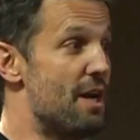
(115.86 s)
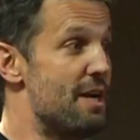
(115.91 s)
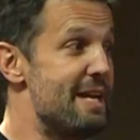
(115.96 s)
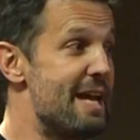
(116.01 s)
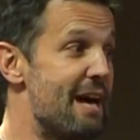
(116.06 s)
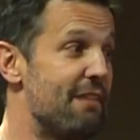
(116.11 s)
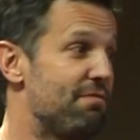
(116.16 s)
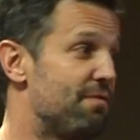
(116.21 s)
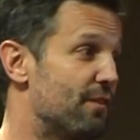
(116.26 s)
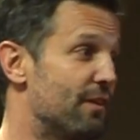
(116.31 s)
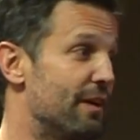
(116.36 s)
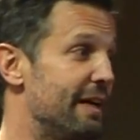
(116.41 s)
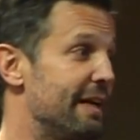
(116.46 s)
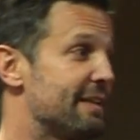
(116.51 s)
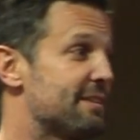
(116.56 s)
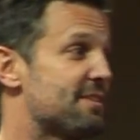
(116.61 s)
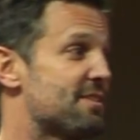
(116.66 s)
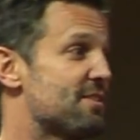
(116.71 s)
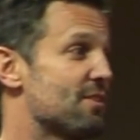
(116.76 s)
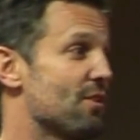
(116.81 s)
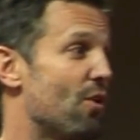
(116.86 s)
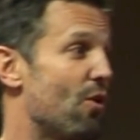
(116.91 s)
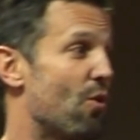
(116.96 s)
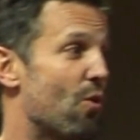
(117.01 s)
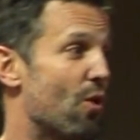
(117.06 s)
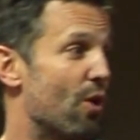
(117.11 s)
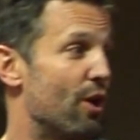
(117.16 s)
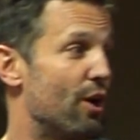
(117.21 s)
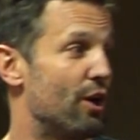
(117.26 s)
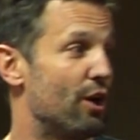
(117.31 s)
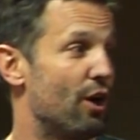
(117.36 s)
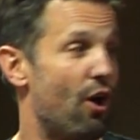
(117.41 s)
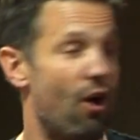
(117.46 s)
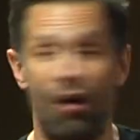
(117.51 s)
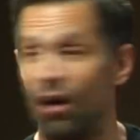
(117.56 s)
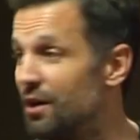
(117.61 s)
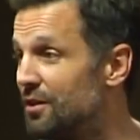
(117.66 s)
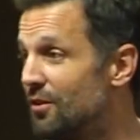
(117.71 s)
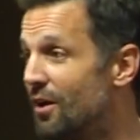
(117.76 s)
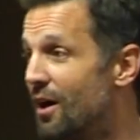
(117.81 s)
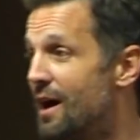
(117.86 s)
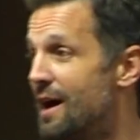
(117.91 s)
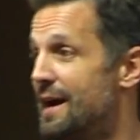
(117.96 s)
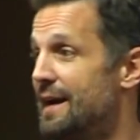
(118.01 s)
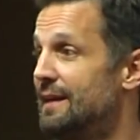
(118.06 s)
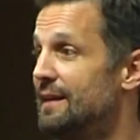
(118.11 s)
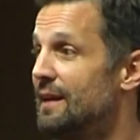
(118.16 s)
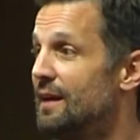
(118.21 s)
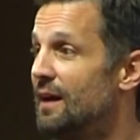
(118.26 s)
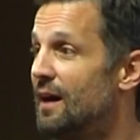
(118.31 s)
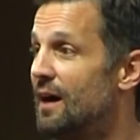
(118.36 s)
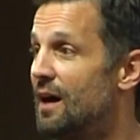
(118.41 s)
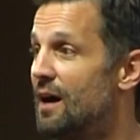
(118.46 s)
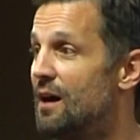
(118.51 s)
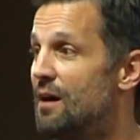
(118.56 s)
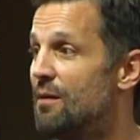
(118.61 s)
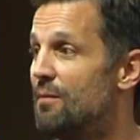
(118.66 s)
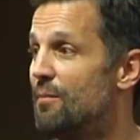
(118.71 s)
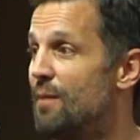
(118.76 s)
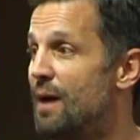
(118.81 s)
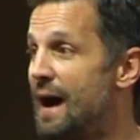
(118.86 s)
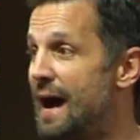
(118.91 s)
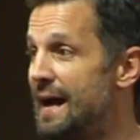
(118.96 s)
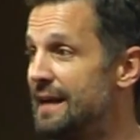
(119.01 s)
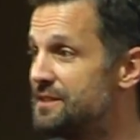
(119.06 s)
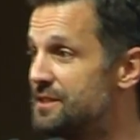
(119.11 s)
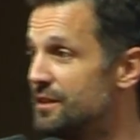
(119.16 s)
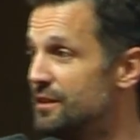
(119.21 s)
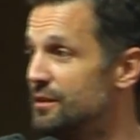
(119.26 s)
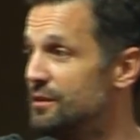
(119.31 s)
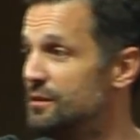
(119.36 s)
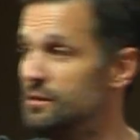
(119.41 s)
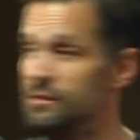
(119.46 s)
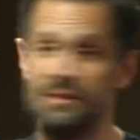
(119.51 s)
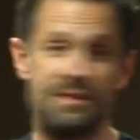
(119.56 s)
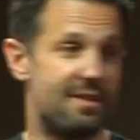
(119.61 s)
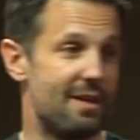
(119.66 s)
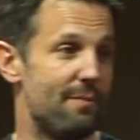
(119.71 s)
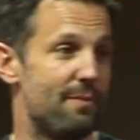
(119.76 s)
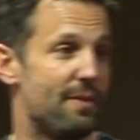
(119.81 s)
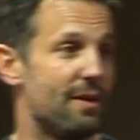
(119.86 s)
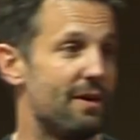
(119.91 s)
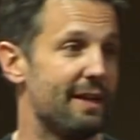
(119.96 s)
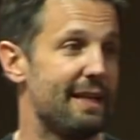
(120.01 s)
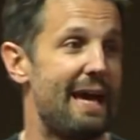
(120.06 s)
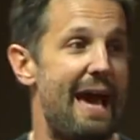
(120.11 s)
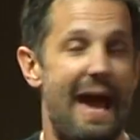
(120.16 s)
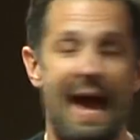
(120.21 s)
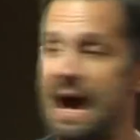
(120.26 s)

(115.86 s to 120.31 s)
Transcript: Netflix or online, um, iTunes, something like that.